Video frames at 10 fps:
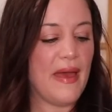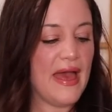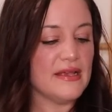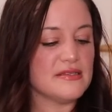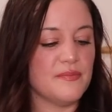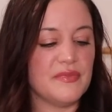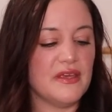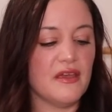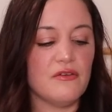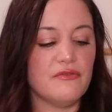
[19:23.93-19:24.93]
bag,
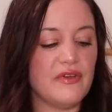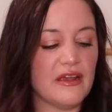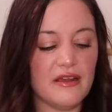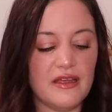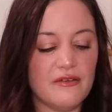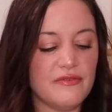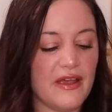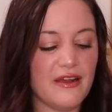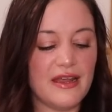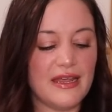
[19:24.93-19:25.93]
something very,
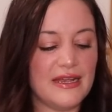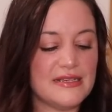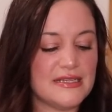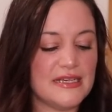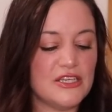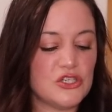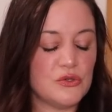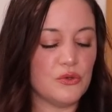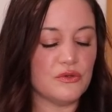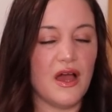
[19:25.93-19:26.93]
very easy
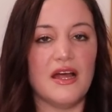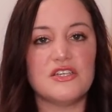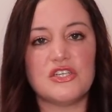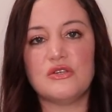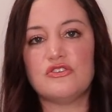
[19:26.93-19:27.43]
to hold on to.